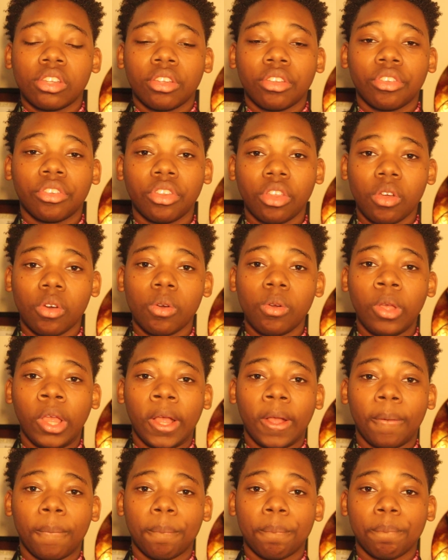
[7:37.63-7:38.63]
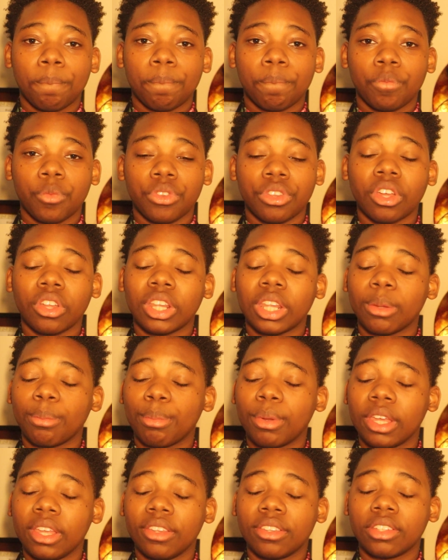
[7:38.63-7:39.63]
So, with all
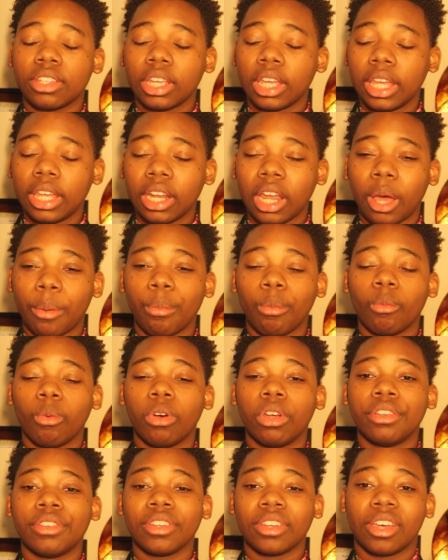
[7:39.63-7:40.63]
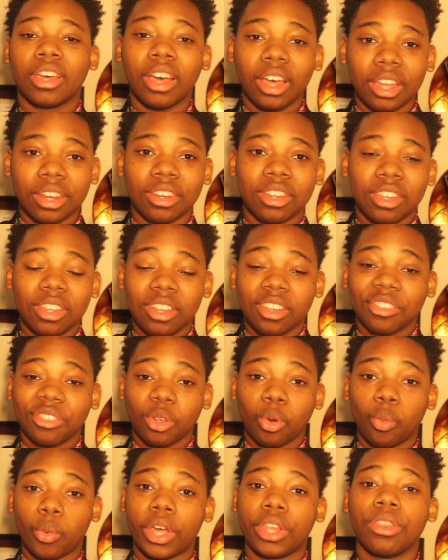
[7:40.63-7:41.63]
that being said, I'm going to cut
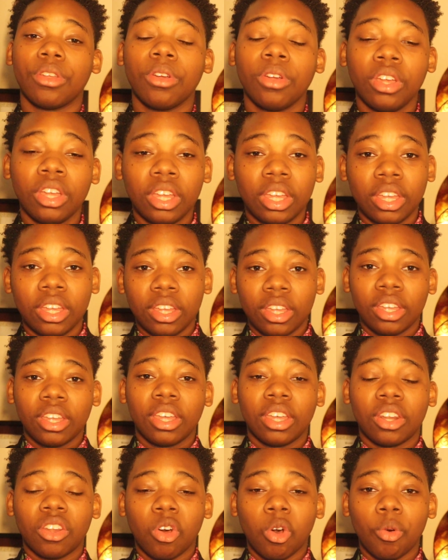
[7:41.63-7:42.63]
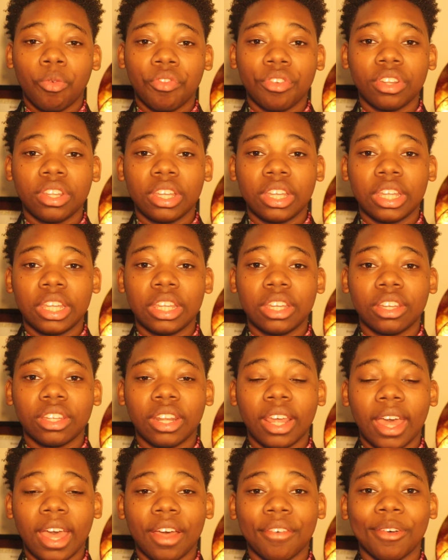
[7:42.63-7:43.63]
to weather, and hopefully he
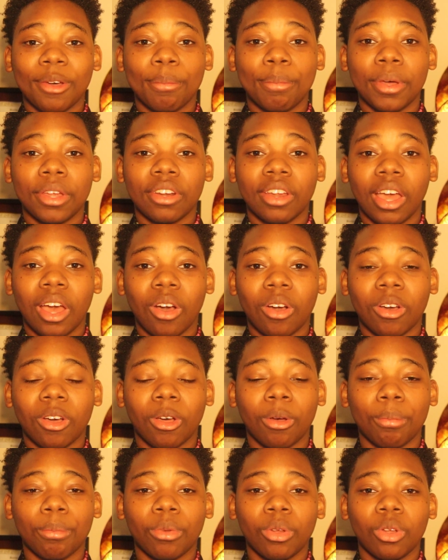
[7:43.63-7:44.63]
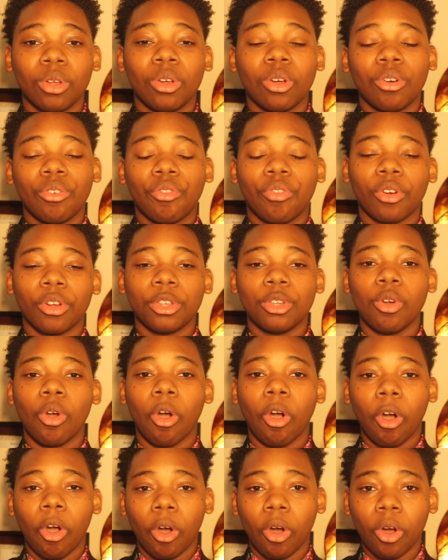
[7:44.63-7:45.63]
can have a better outcome for you
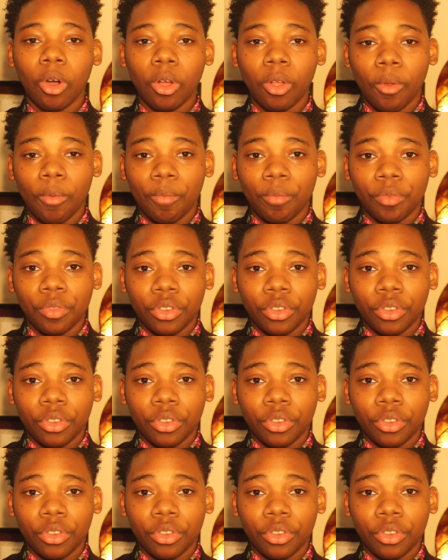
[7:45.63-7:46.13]
all.